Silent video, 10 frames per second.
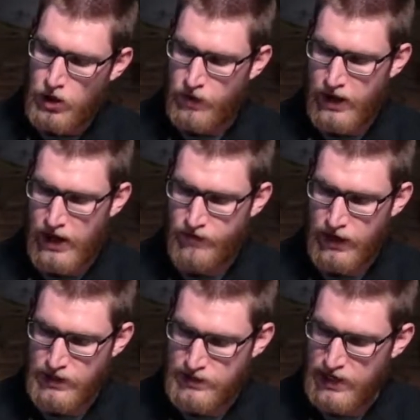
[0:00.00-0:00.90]
We have
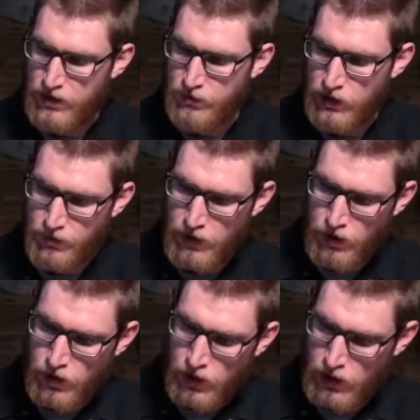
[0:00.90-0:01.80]
a 10
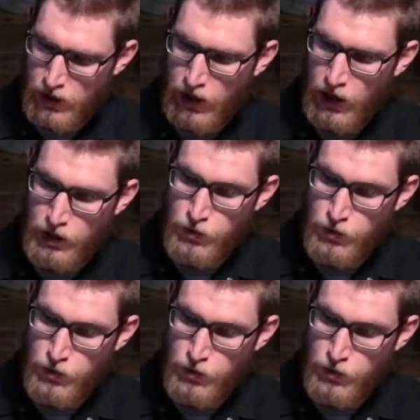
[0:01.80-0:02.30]
millimeter, a